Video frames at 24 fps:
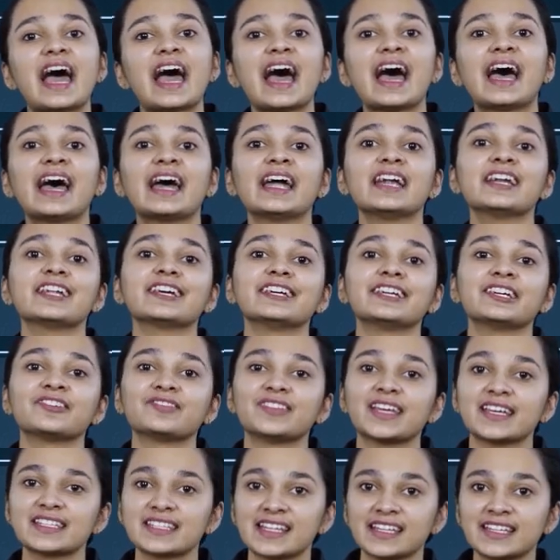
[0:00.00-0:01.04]
and if
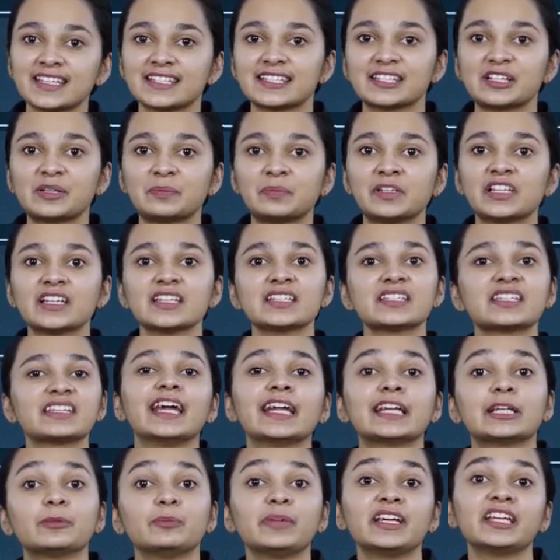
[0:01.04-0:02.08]
there's any surplus,
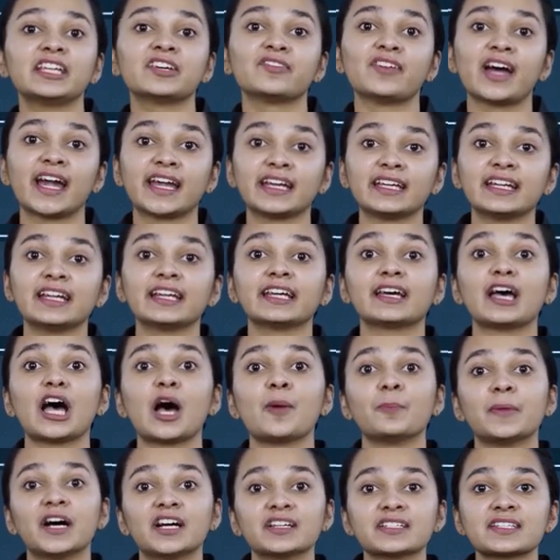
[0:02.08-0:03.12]
it will be divided
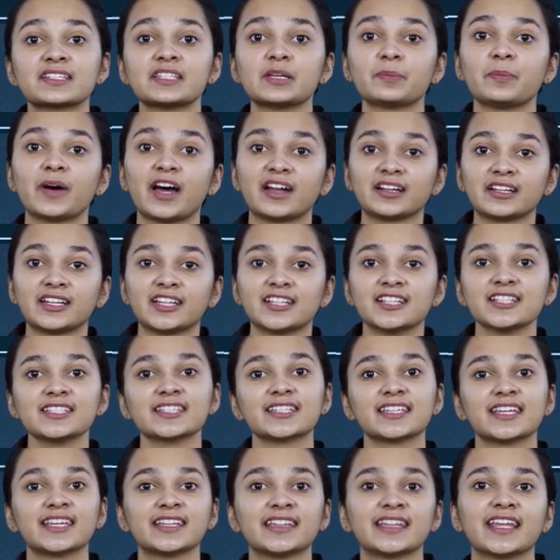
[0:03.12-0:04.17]
amongst the partners
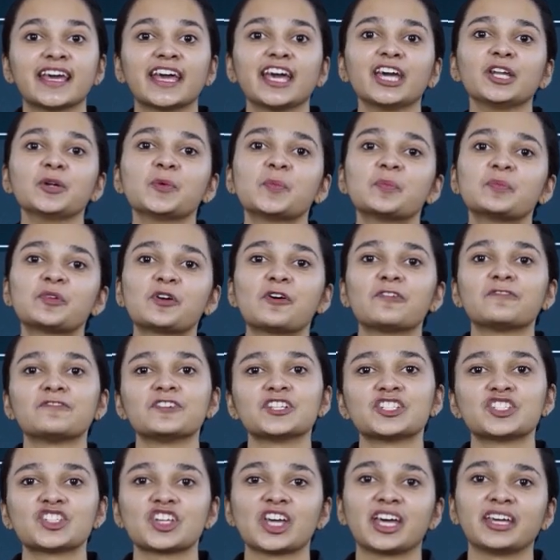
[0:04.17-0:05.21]
in their
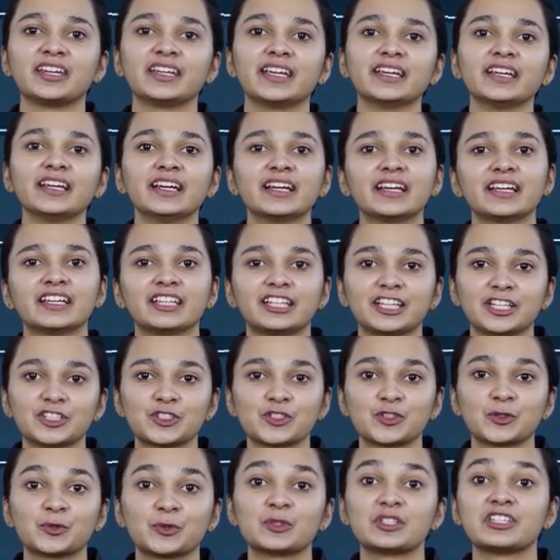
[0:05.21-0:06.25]
profit sharing
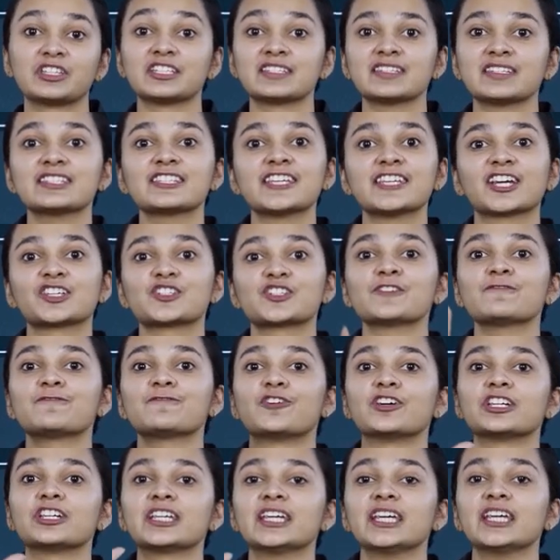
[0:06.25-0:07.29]
ratio. This is section
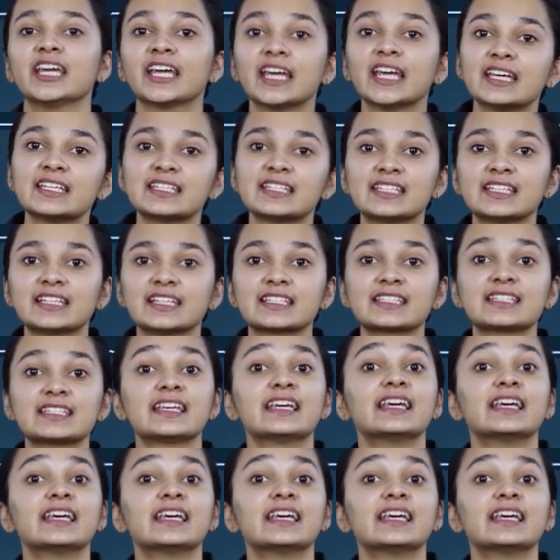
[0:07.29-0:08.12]
46.